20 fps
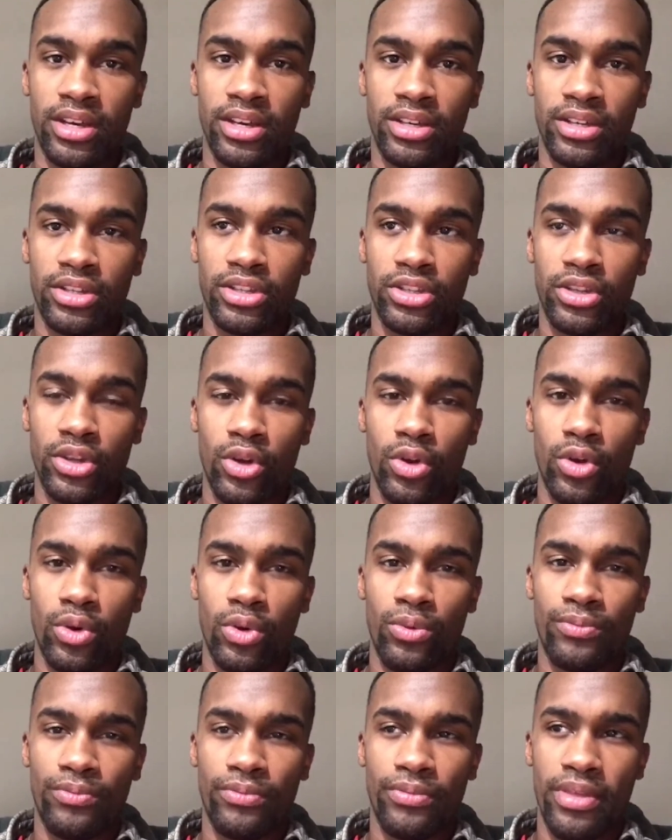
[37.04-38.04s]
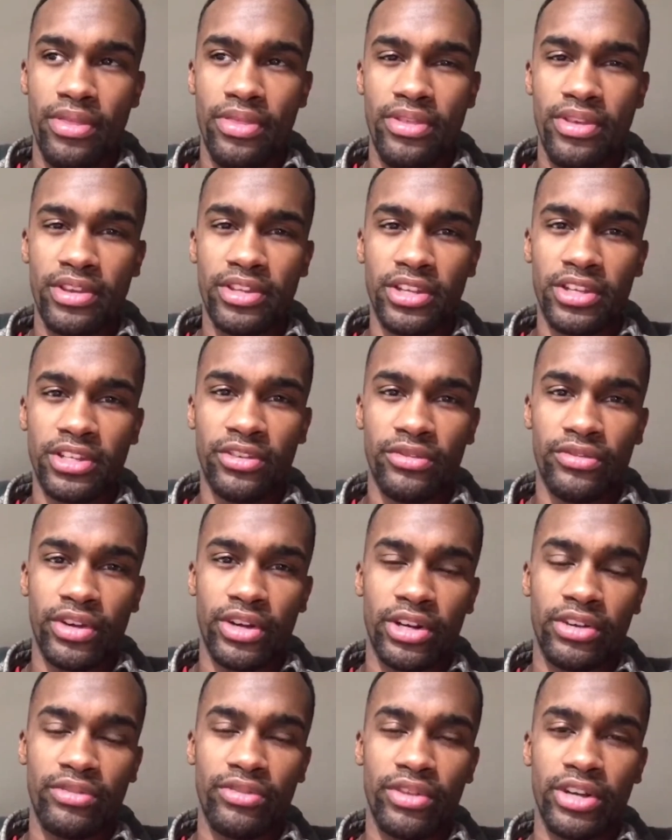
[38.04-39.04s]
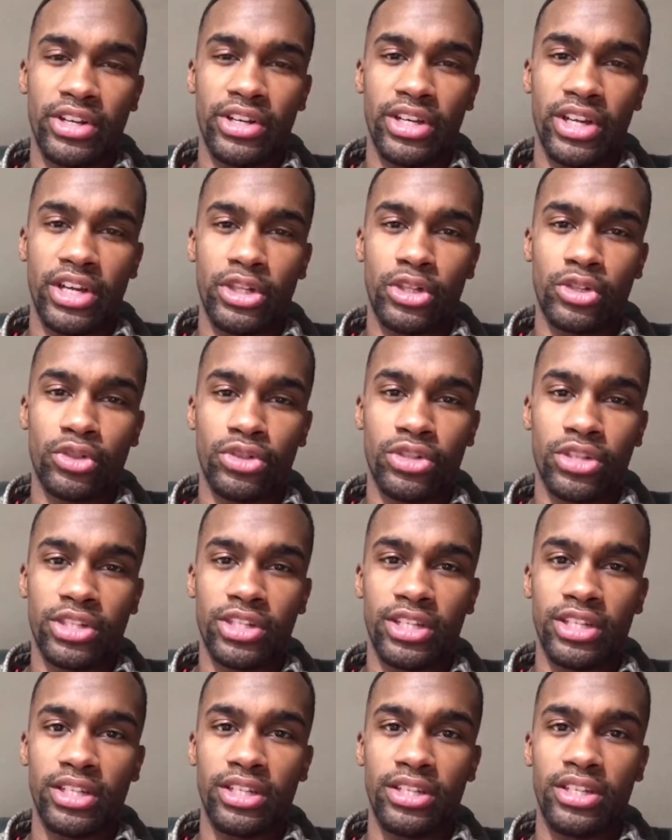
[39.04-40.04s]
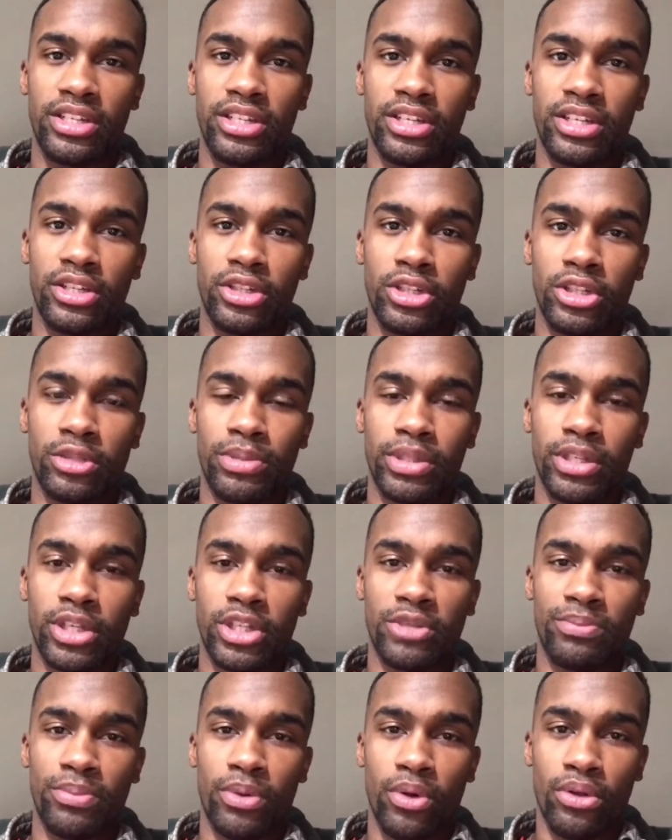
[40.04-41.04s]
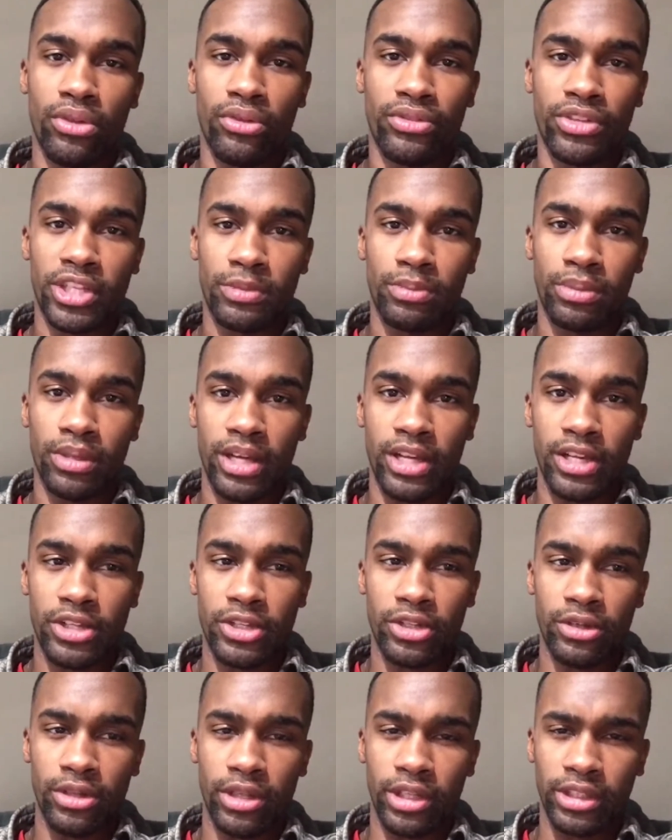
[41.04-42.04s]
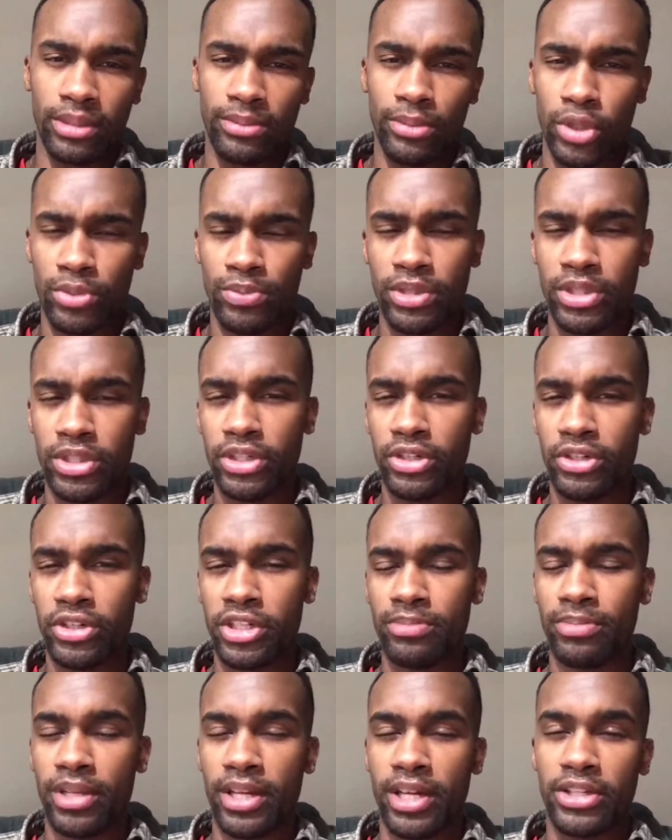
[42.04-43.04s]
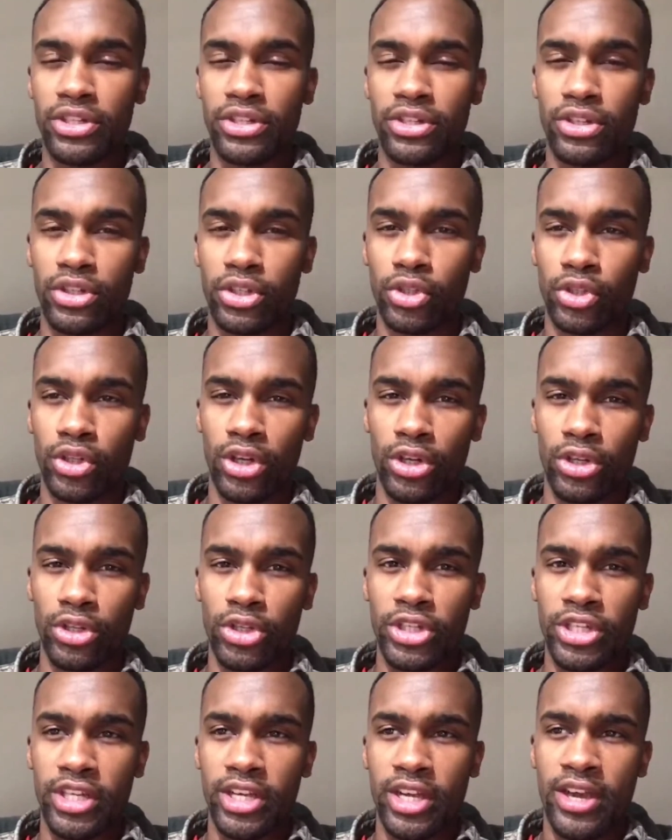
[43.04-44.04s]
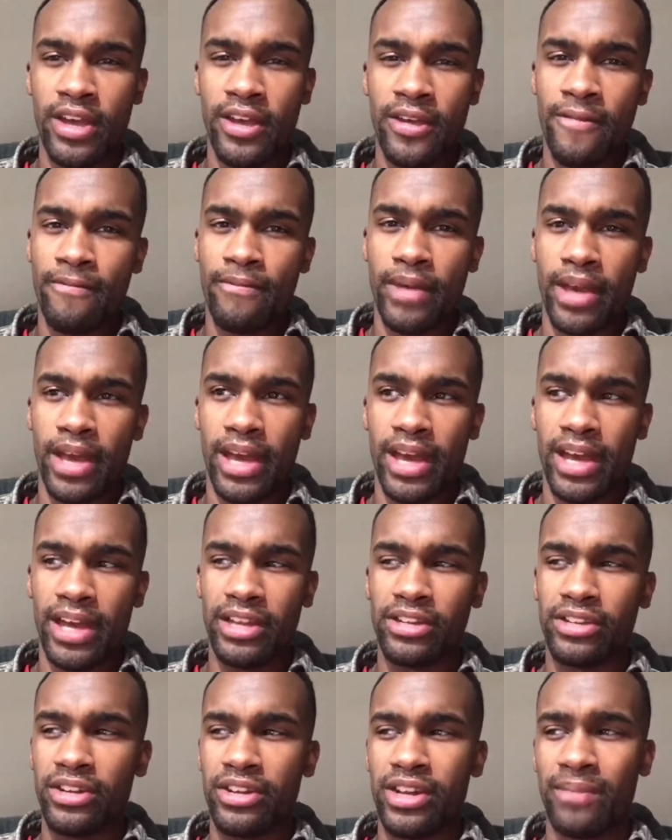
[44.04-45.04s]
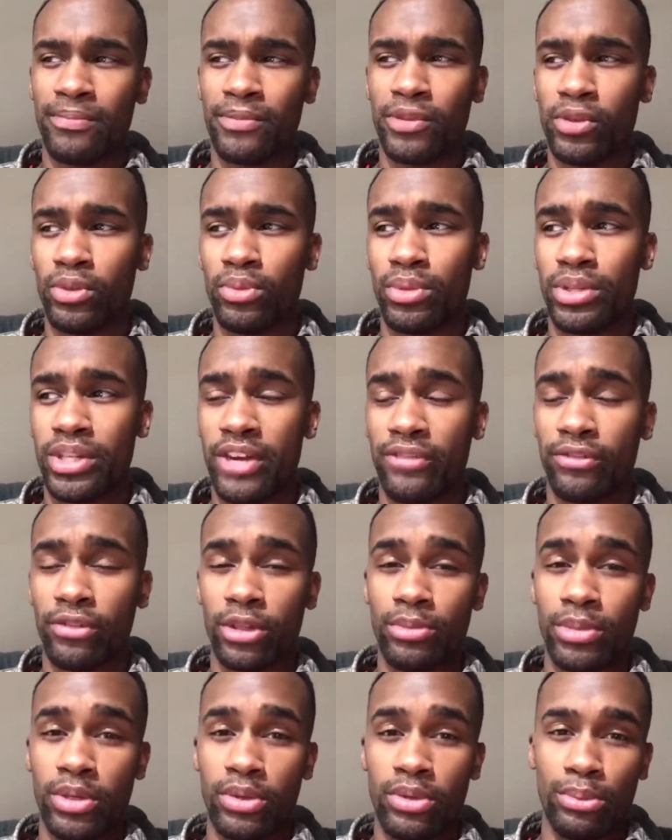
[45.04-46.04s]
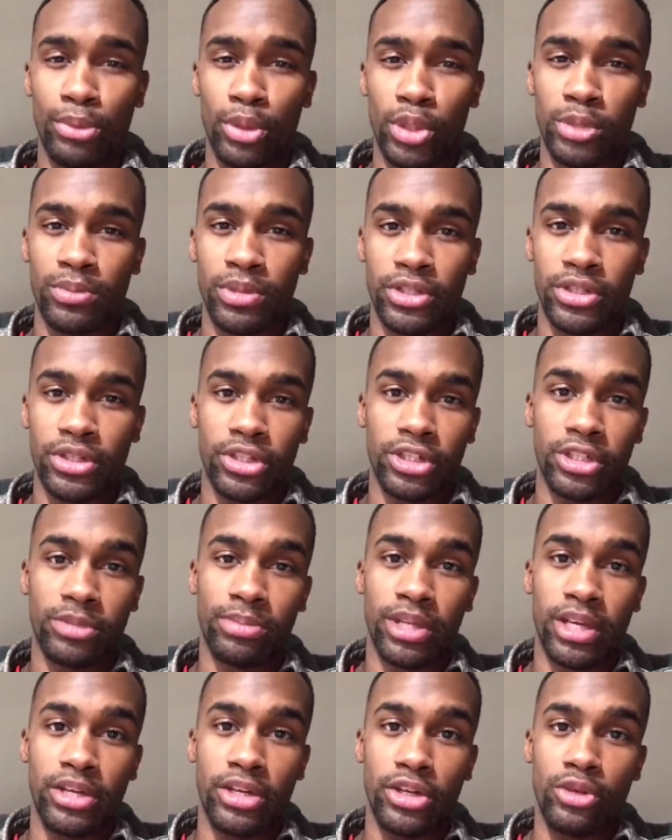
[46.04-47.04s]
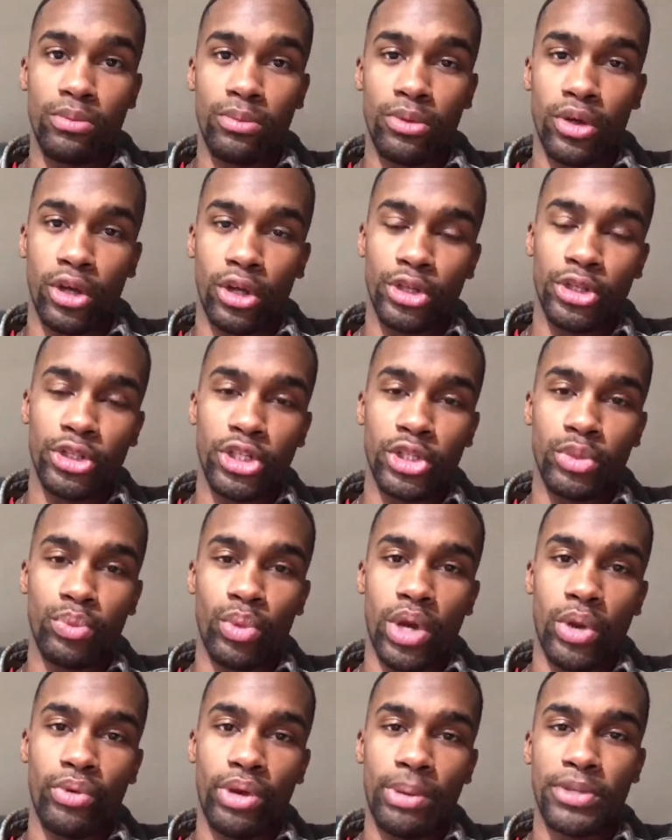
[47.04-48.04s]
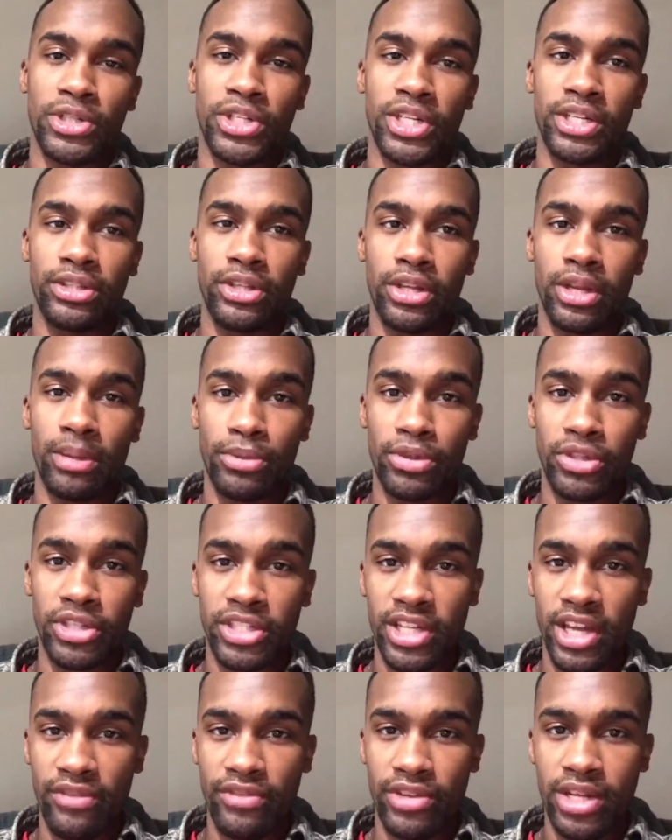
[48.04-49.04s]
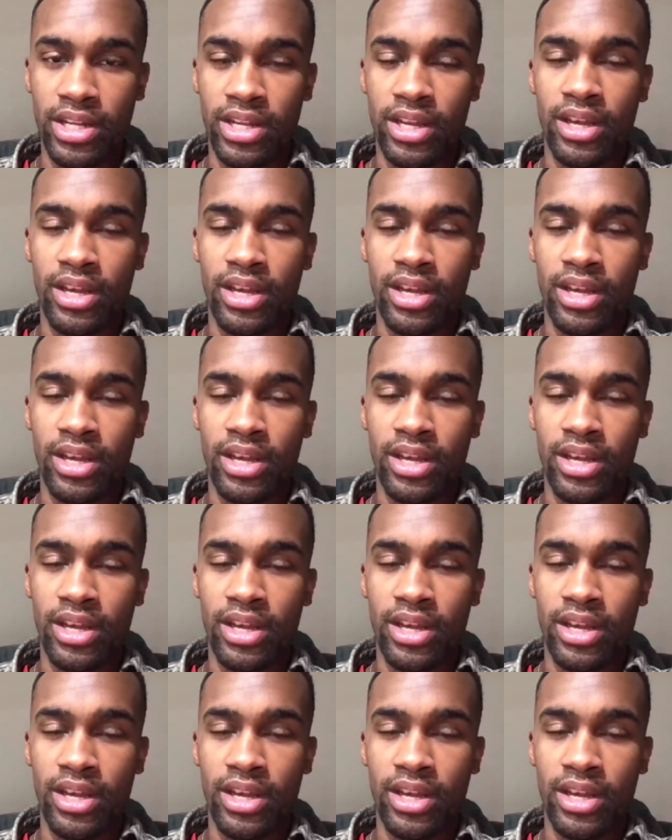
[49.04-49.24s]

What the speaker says: So this is a very, very interesting Decan just because both of these planets are like the most mysterious planets in astrology. And Neptune would definitely be the most mysterious planet in numerology as well, representing the number 7.